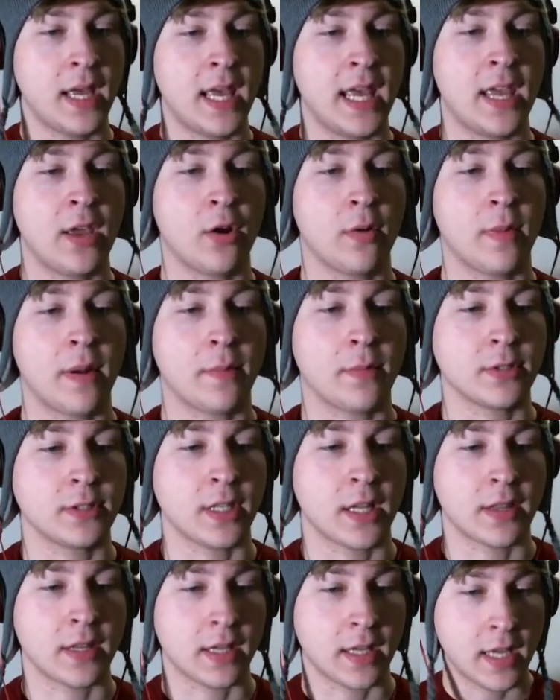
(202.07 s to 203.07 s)
He remembers
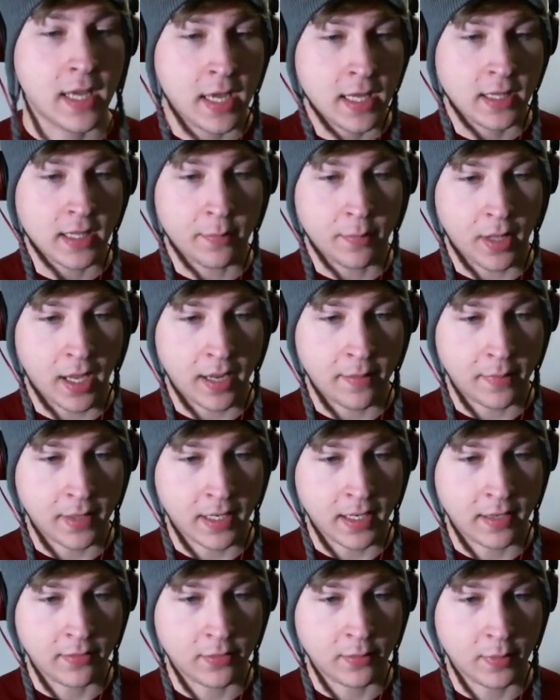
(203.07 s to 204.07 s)
nothing. The blind man
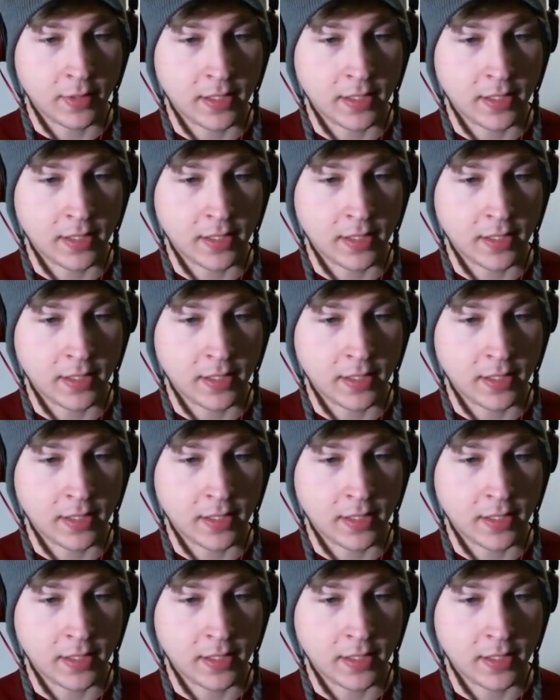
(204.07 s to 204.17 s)
gives him a